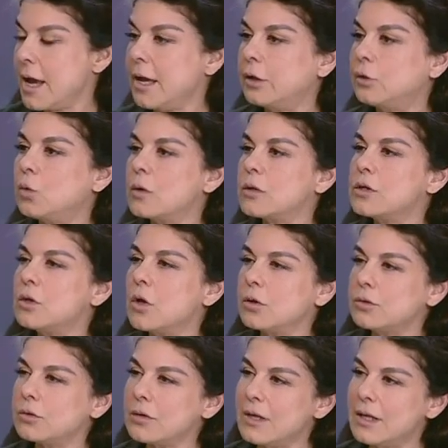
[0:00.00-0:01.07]
It was
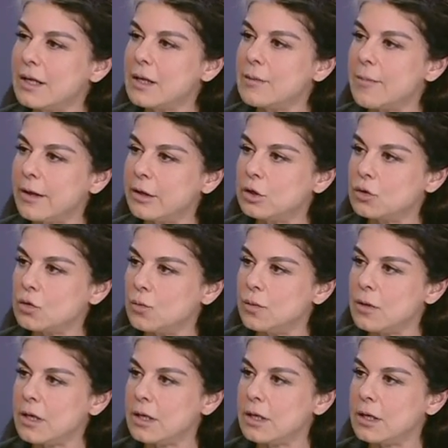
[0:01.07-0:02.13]
not really meant to
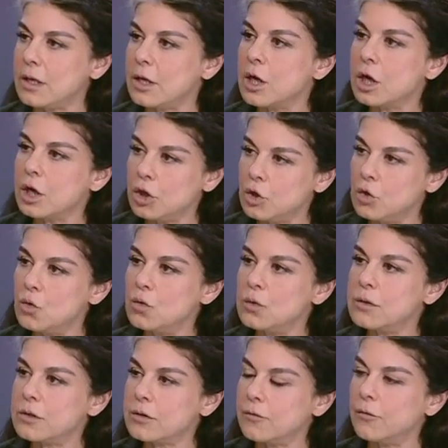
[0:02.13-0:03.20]
be
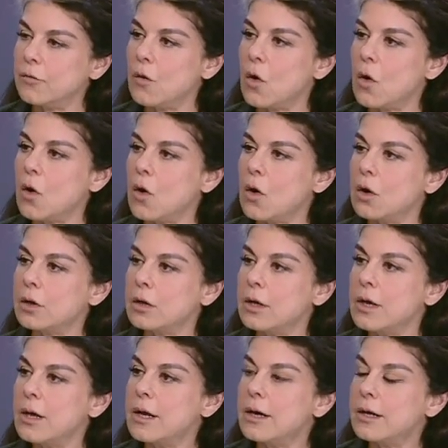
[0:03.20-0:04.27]
used for
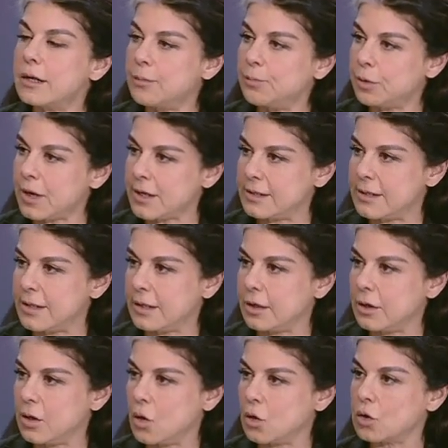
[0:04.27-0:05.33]

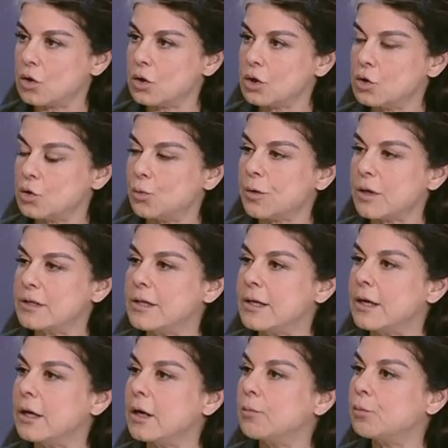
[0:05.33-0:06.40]
repressing or
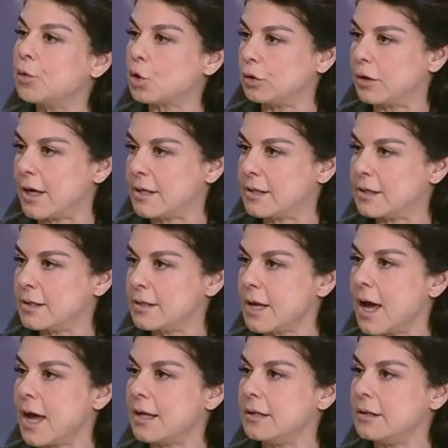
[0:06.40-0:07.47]
suppressing protests
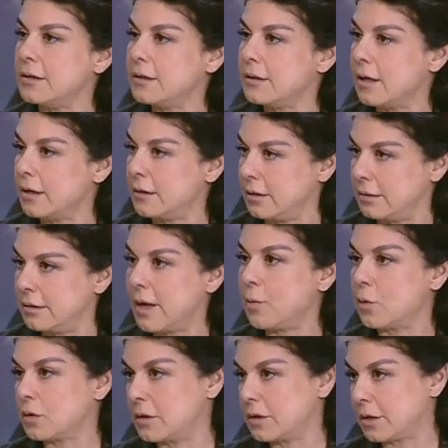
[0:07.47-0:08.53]
and
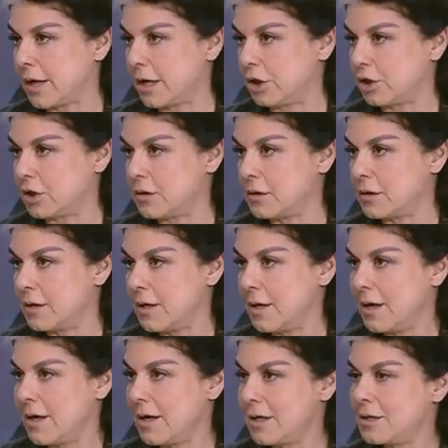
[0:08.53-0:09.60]
demonstrations.
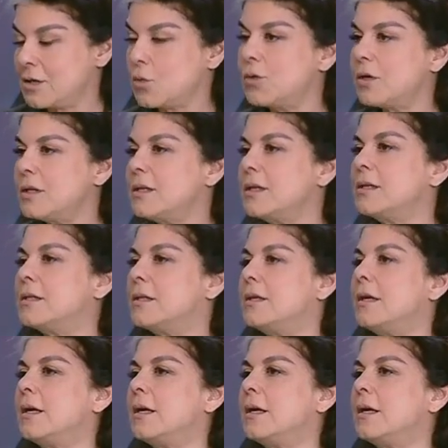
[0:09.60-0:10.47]
So this is the